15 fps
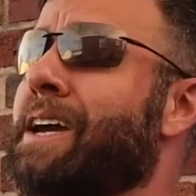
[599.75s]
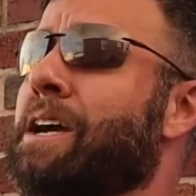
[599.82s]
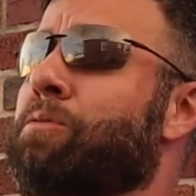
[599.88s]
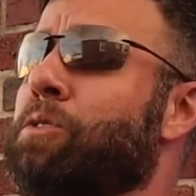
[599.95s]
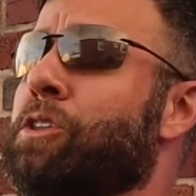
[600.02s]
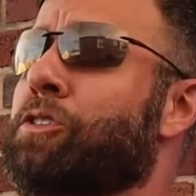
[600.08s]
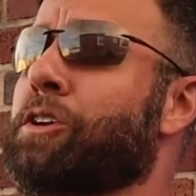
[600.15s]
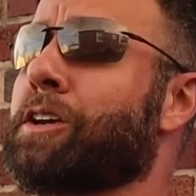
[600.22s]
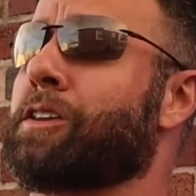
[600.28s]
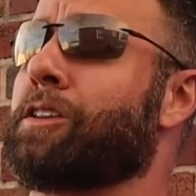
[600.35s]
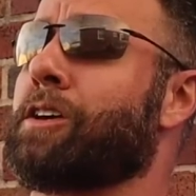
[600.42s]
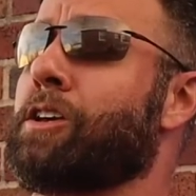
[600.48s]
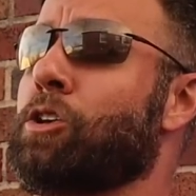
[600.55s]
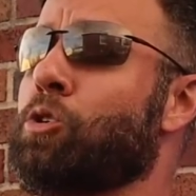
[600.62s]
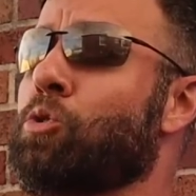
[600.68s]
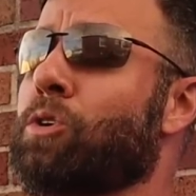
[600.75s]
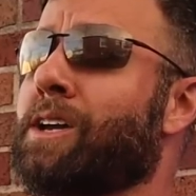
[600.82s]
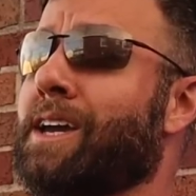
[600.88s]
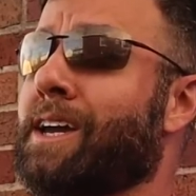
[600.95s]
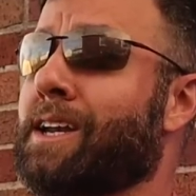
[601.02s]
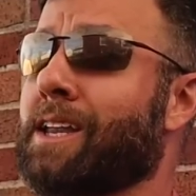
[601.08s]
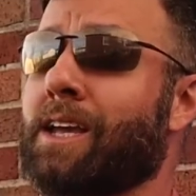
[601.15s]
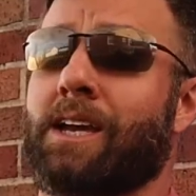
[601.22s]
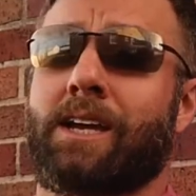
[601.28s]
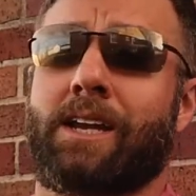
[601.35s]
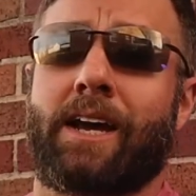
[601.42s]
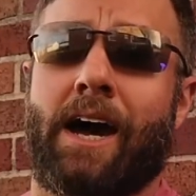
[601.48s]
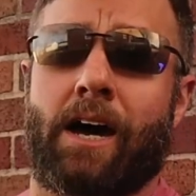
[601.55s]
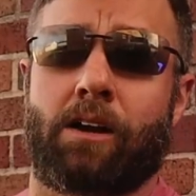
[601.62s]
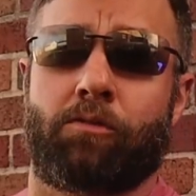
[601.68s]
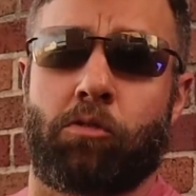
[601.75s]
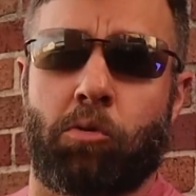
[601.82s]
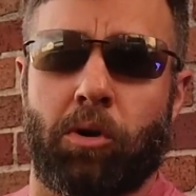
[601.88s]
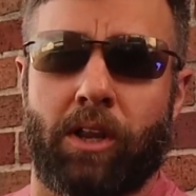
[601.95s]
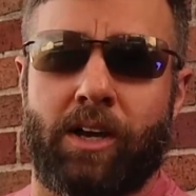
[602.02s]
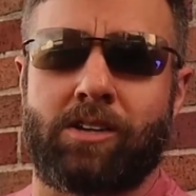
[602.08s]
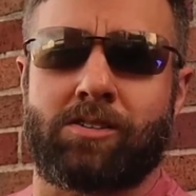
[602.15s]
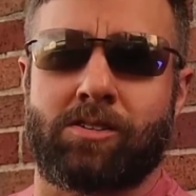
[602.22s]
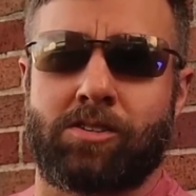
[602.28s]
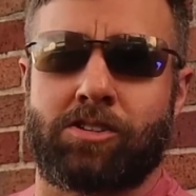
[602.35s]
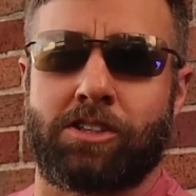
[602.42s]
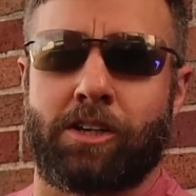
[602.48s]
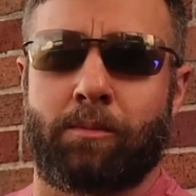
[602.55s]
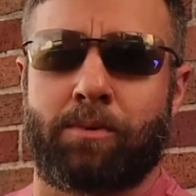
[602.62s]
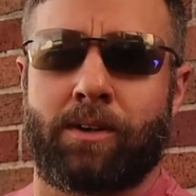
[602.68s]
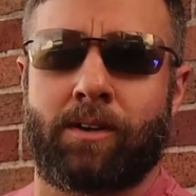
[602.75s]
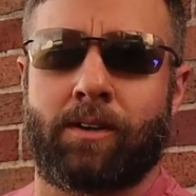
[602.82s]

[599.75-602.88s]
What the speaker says: everything that you can get out of a relationship,